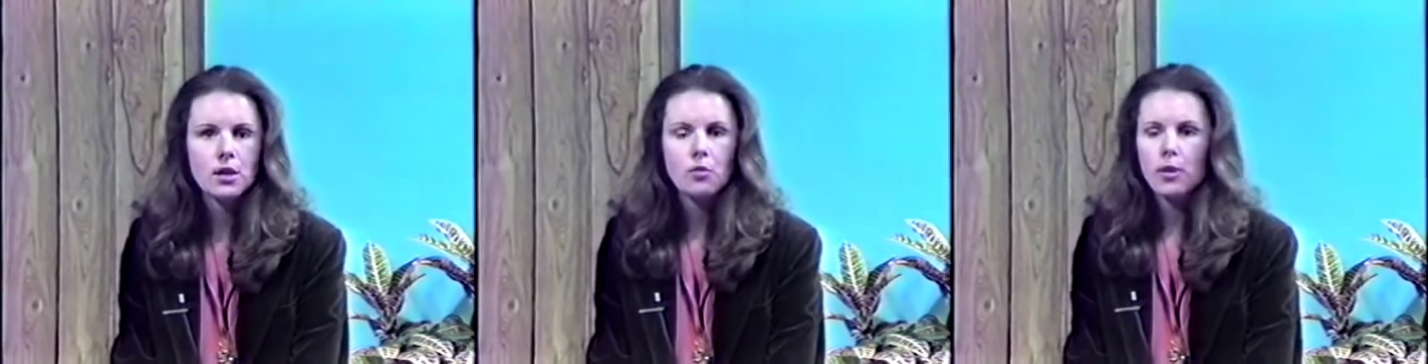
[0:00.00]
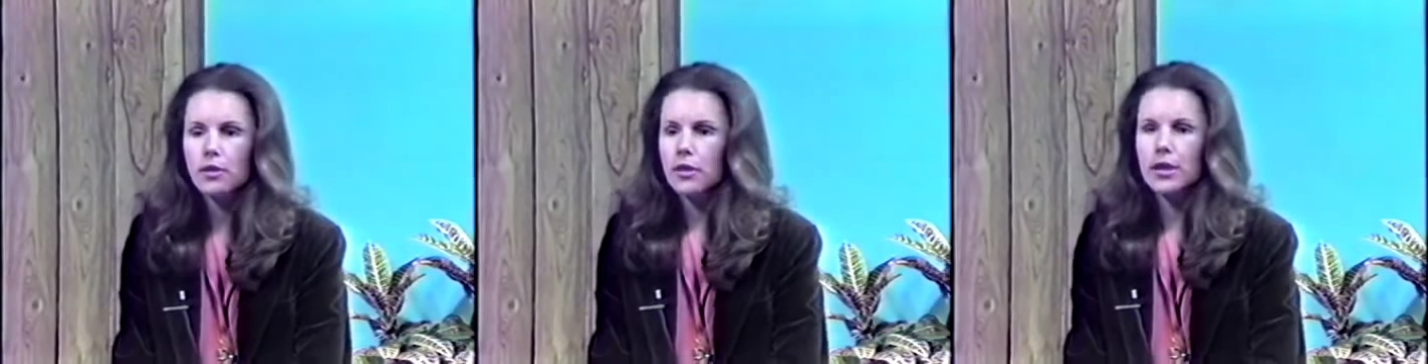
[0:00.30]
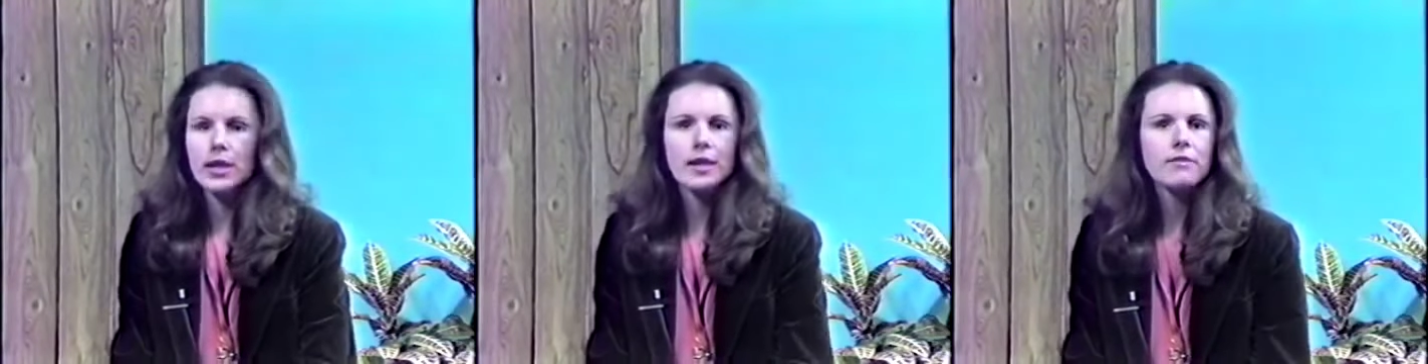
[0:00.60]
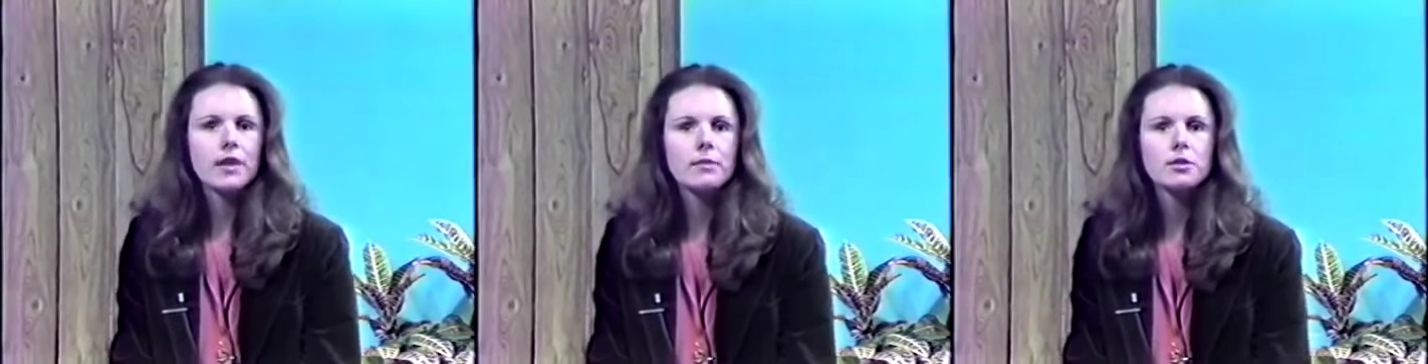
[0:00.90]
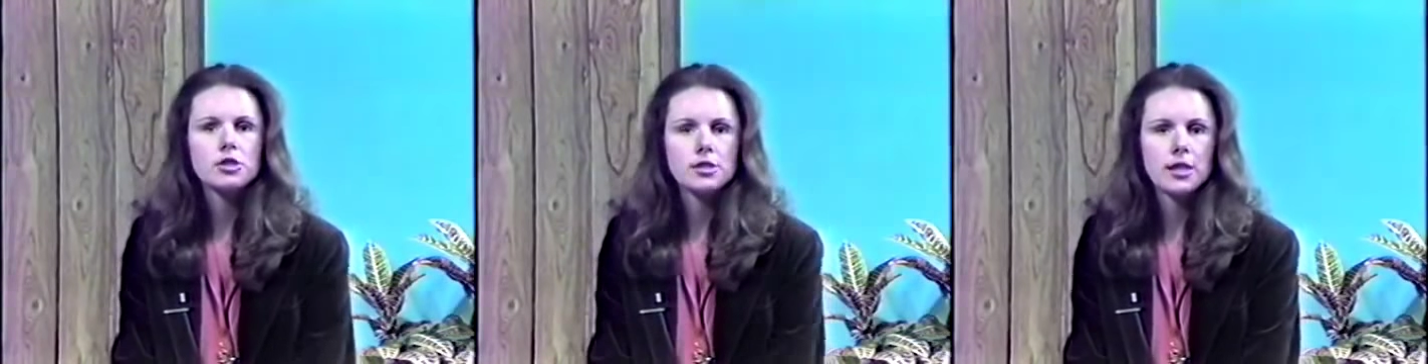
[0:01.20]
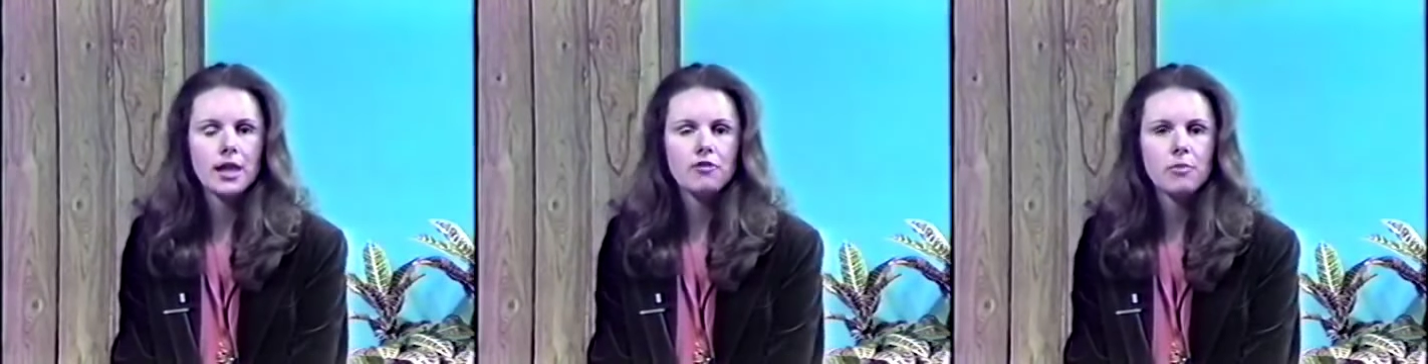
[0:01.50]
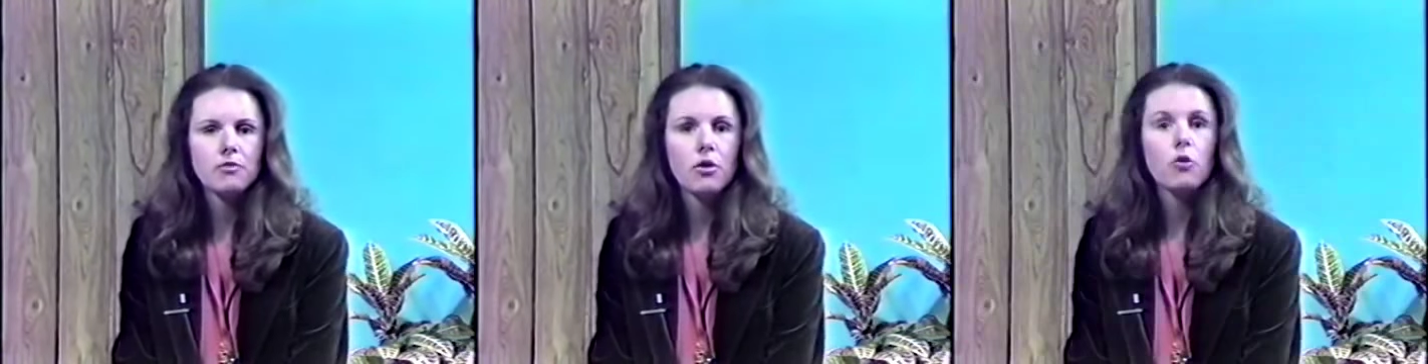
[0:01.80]
with giving images life
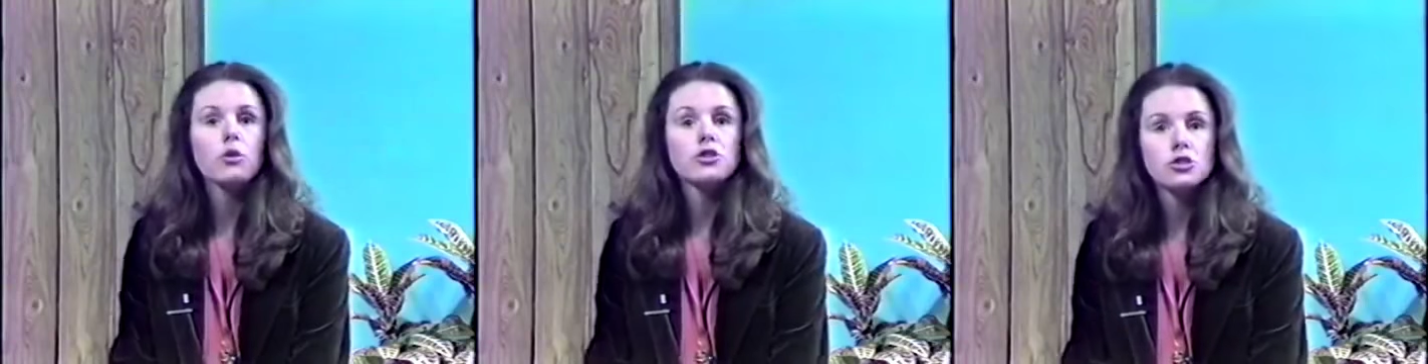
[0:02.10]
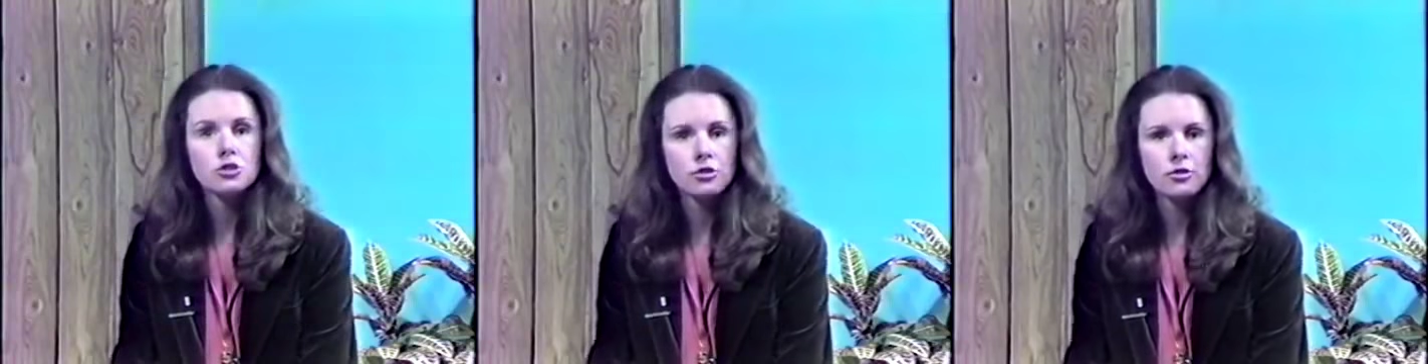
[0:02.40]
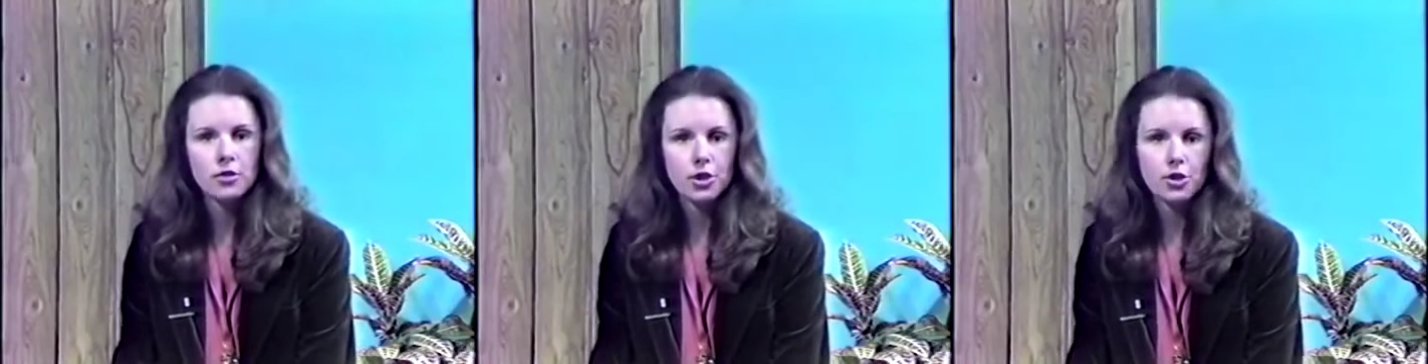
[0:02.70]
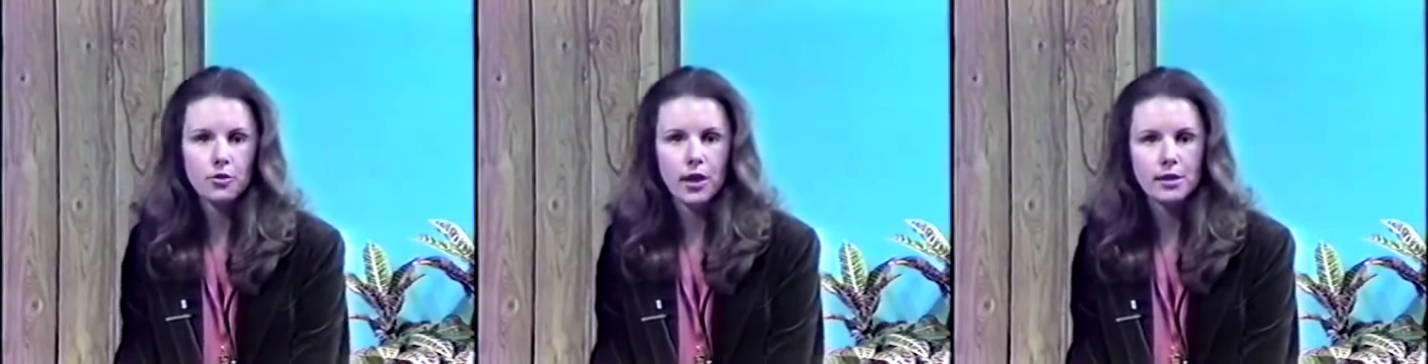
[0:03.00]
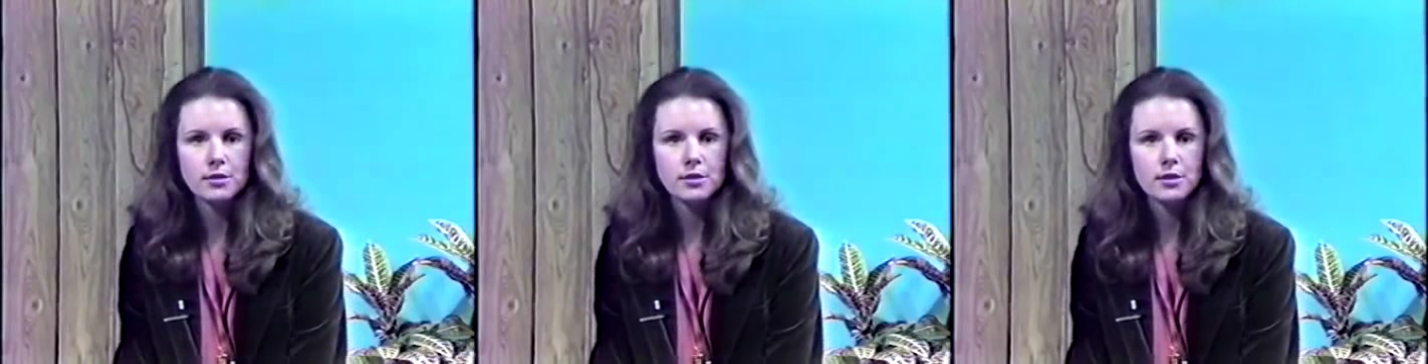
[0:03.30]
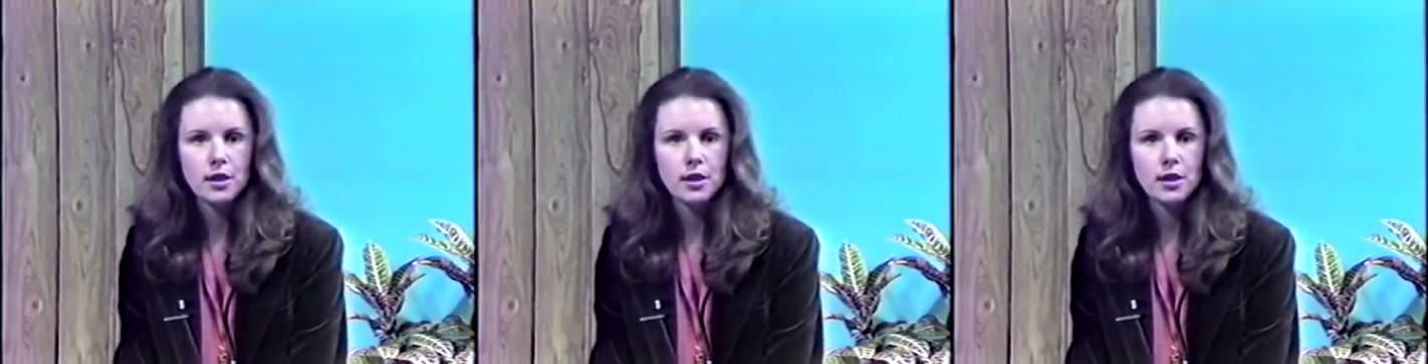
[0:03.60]
before we're certain they're correct,